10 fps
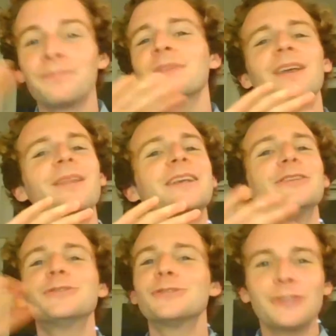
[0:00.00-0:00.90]
thank you
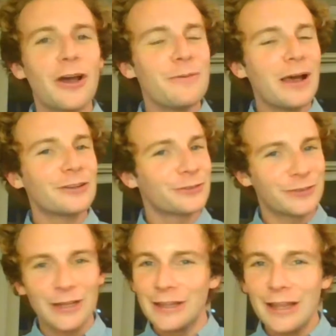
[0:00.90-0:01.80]
so much for the
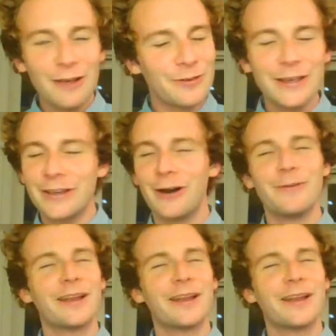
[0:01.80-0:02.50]
lovely comment.